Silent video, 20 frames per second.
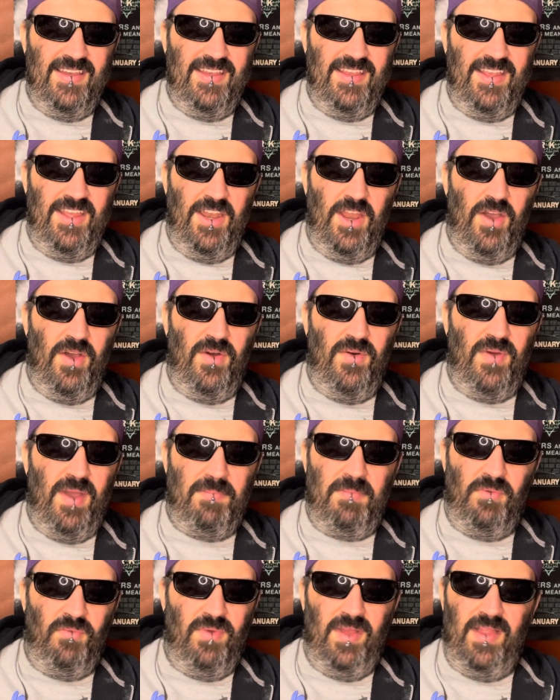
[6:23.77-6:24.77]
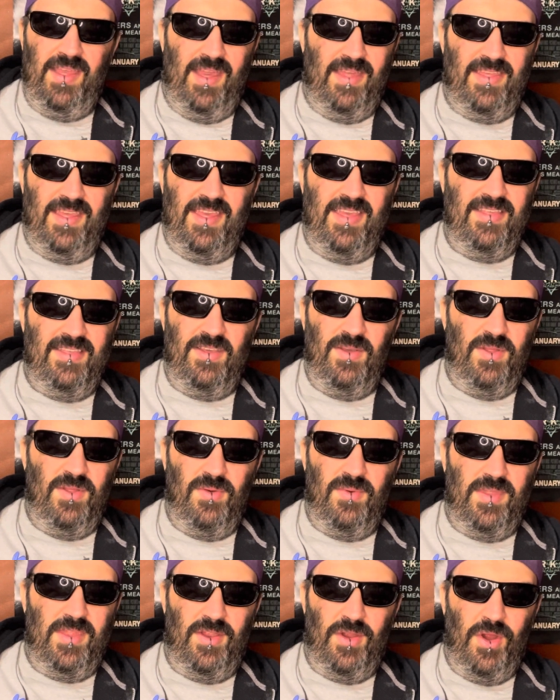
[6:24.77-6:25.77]
you know, I mean, really, I think he's the only
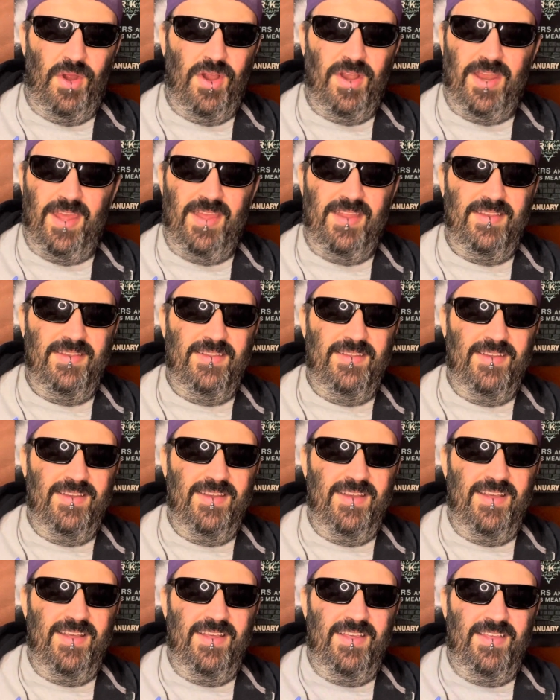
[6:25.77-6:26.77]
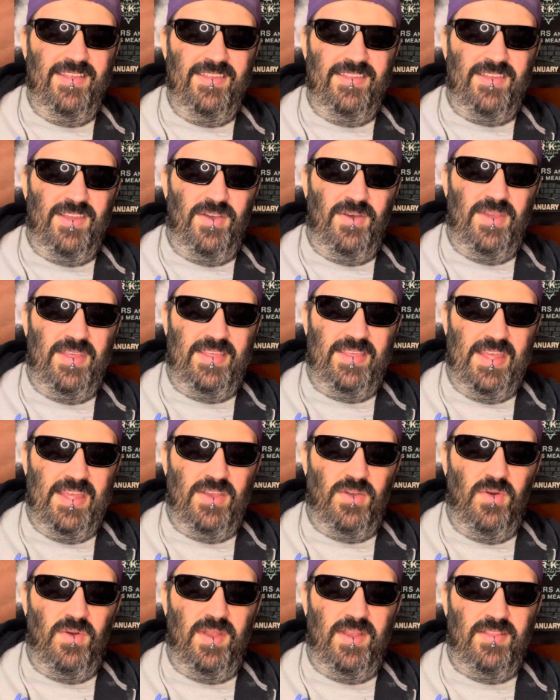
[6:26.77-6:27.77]
one that heard it. So is he
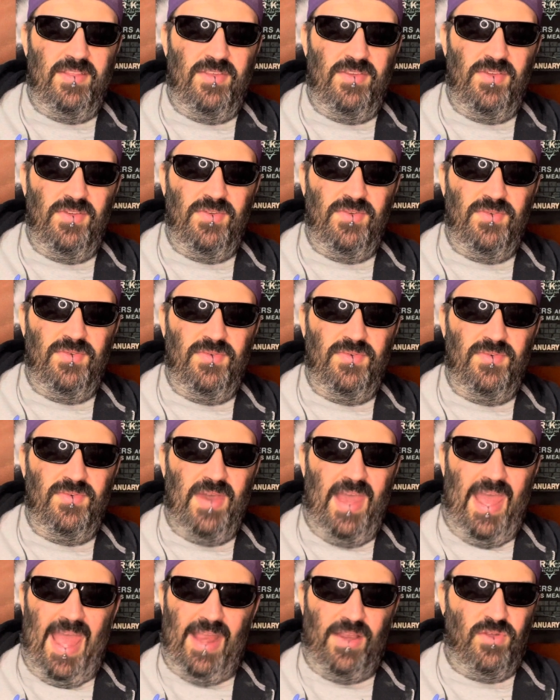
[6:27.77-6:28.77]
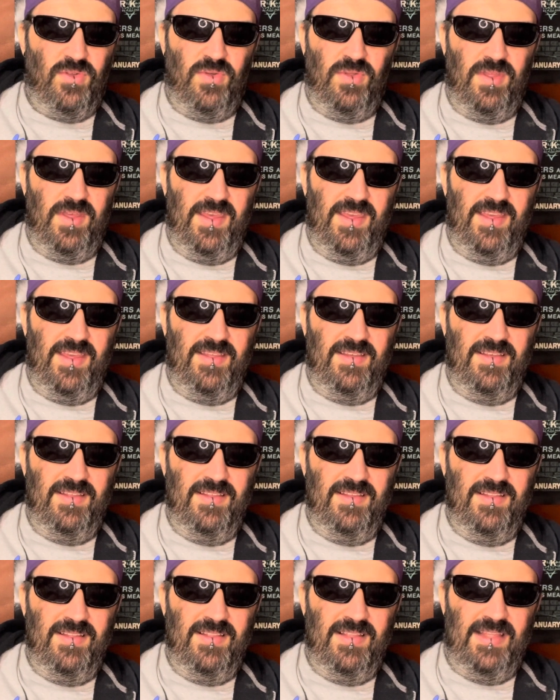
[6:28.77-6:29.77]
going to actually
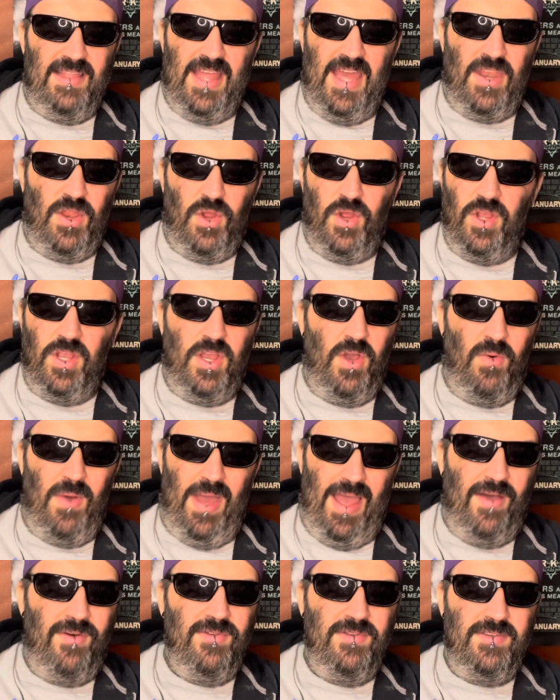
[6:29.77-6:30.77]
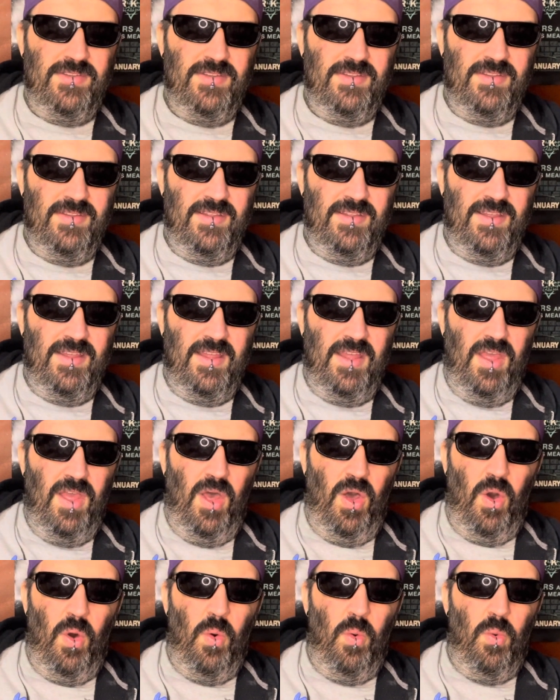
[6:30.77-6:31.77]
let her go out?
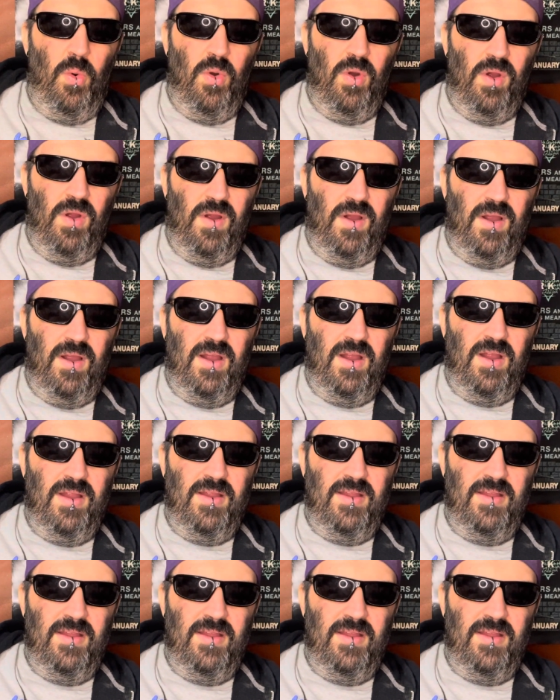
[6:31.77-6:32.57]
Or